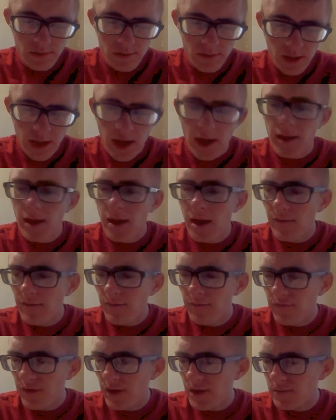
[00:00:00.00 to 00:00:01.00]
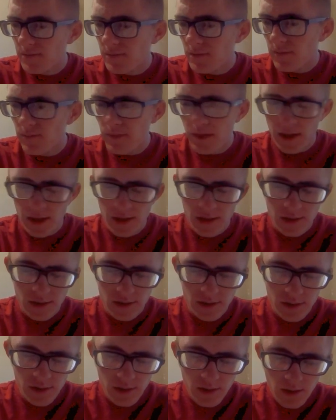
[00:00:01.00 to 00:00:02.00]
Yeah, they have a Facebook
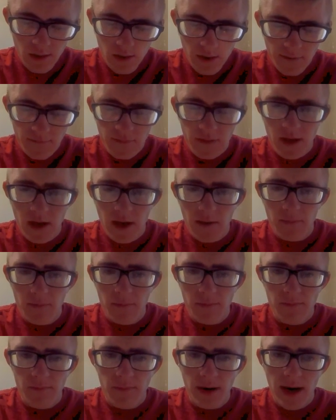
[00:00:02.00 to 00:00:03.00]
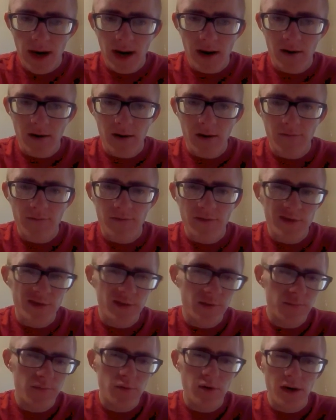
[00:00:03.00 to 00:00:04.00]
page. If you type in backoff, it
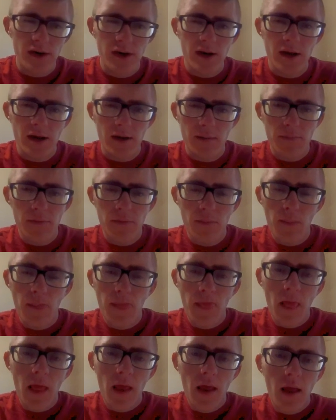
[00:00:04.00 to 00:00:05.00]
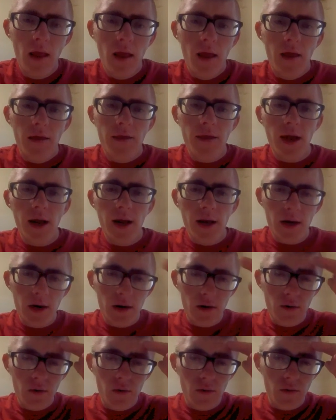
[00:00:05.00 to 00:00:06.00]
should bring it up. Thank
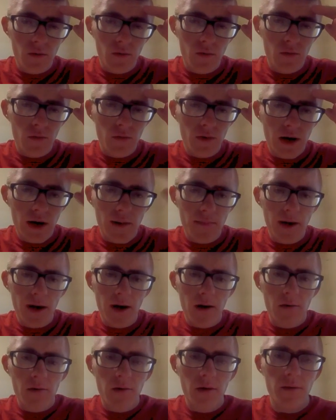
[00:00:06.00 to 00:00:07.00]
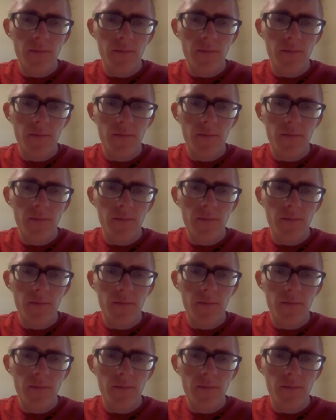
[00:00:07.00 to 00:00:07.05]
you. I'm out.